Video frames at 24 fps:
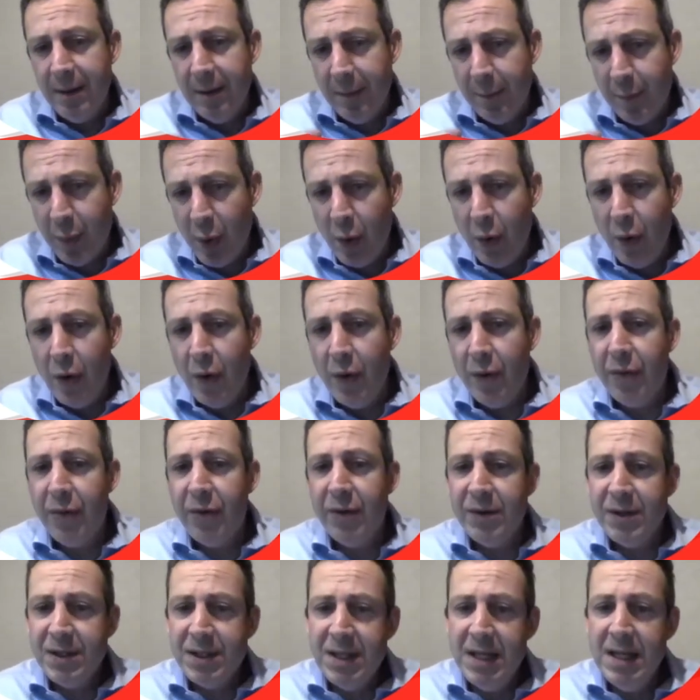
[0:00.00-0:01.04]
Perth,
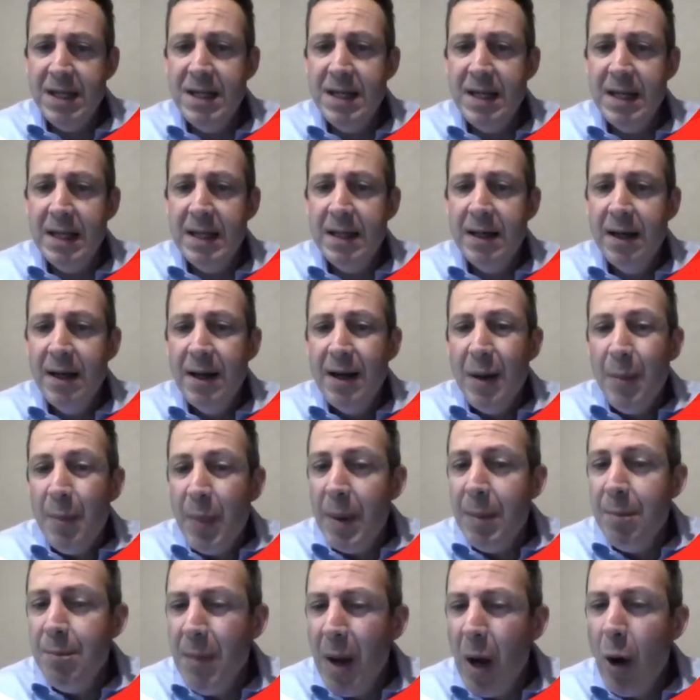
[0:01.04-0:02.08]
Sydney, but
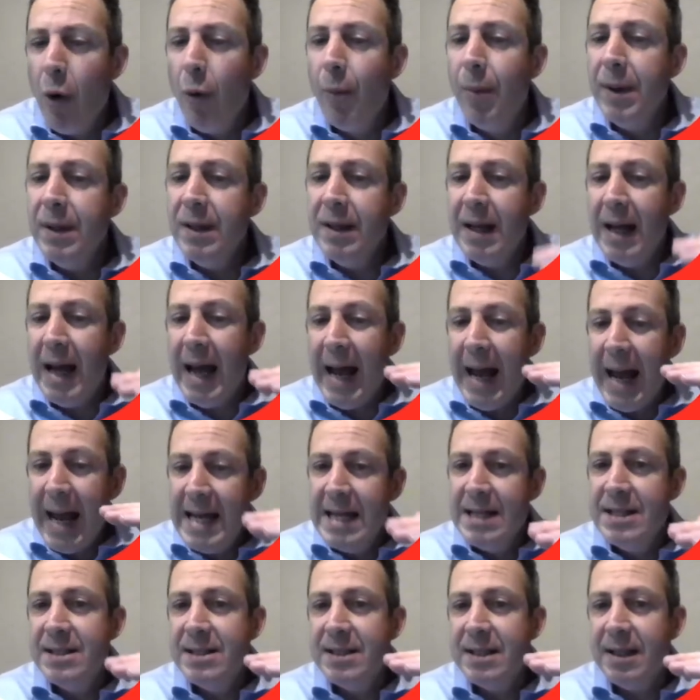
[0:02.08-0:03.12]
Melbourne
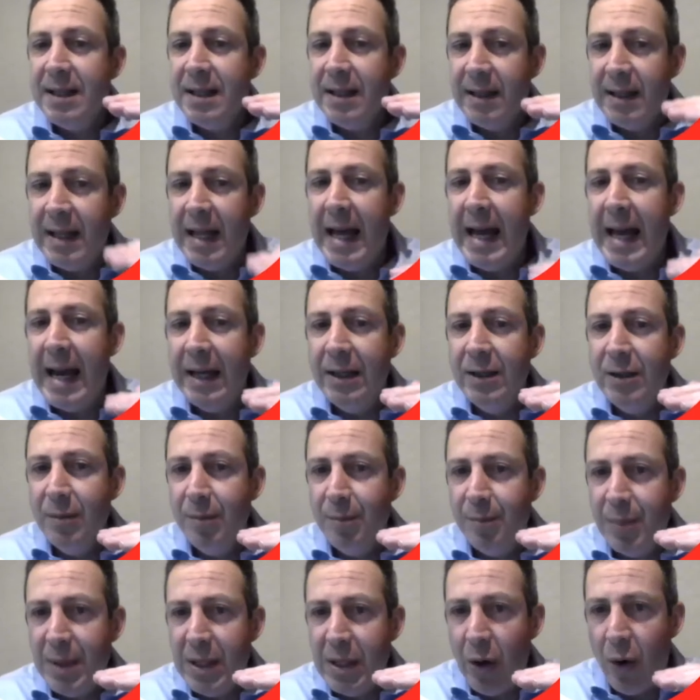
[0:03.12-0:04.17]
has lagged
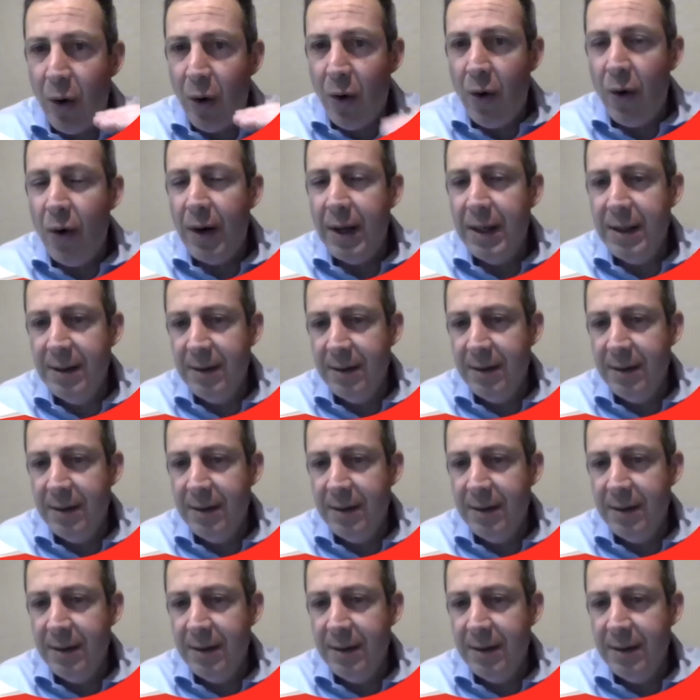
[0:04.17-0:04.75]
behind.